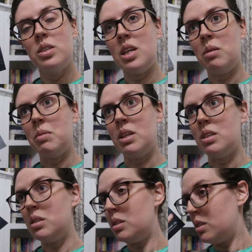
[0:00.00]
Tim
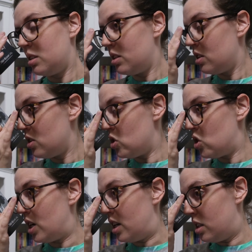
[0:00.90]
is
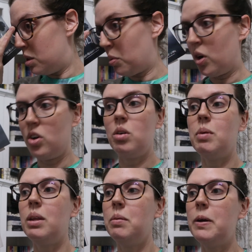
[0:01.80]
Shana's partner,
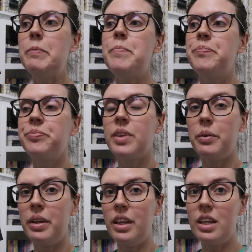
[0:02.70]
by the way.
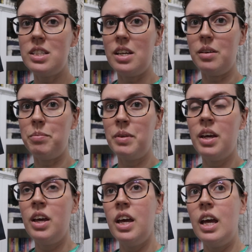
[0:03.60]
Really liked him.
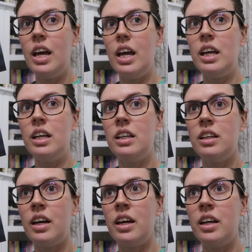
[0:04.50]

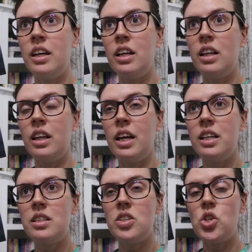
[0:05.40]
And I
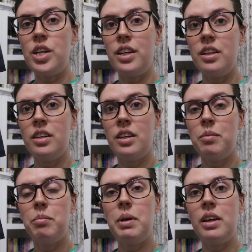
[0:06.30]
liked Shana
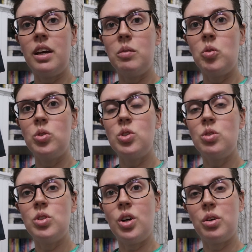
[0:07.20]
being able
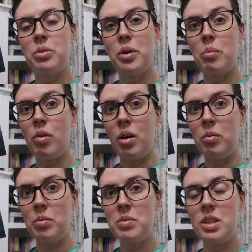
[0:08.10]
to talk through her
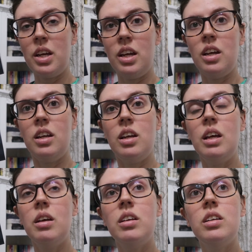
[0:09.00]
problems
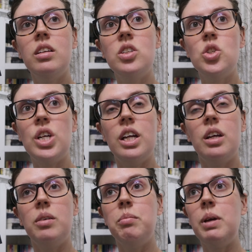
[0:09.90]
and
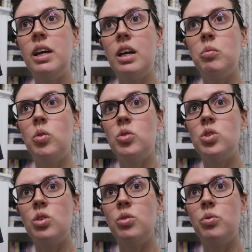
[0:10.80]
Shana being able
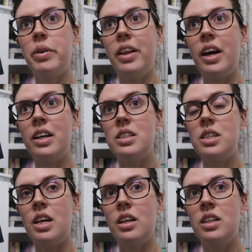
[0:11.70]
to realize
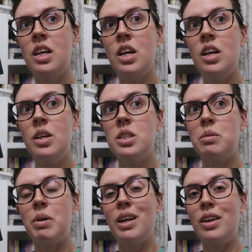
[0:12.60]
that
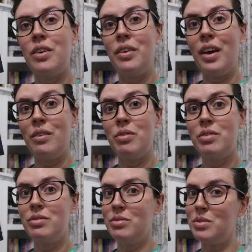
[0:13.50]
somebody in her life
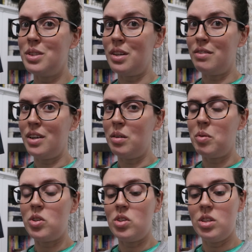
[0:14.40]
is not a very good
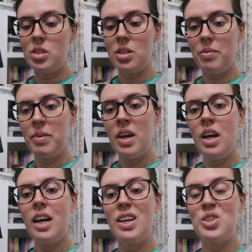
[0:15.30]
person. So
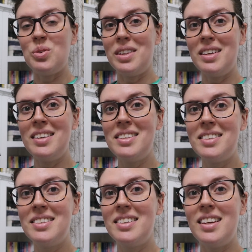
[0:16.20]
enjoyed
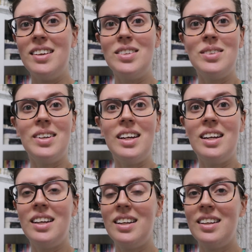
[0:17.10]
this,
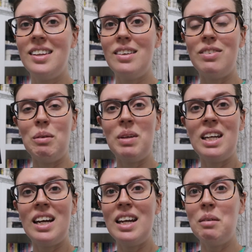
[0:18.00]
enjoyed the family
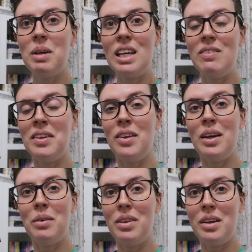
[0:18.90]
dynamic, even though
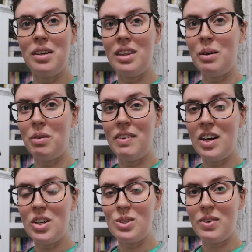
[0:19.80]
they were, they were
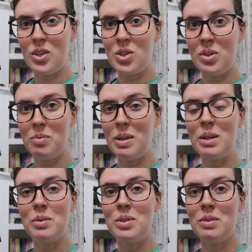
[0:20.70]
very dysfunctional, but
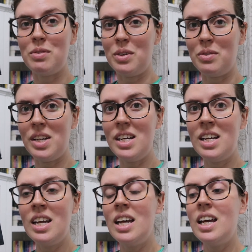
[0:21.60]
it was a fun read.